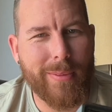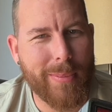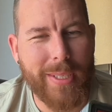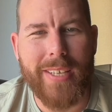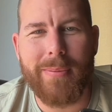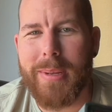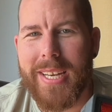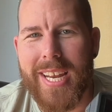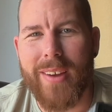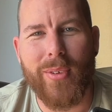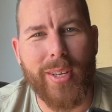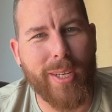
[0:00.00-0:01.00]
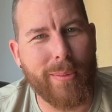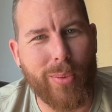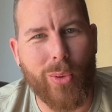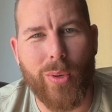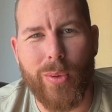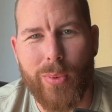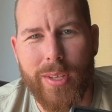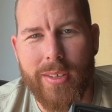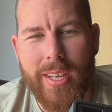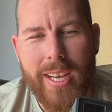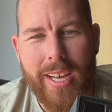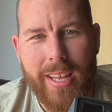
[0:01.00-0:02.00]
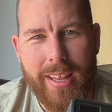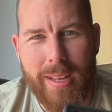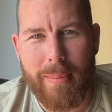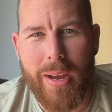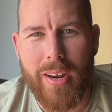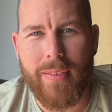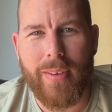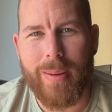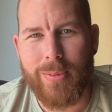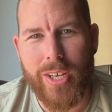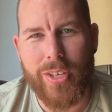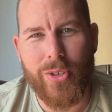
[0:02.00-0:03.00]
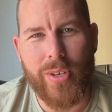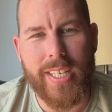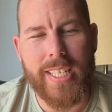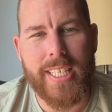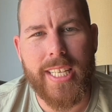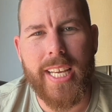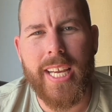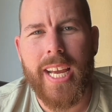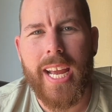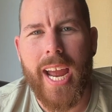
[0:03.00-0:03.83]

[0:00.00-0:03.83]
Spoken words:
believe me, never get bored with the amount of objects you can see.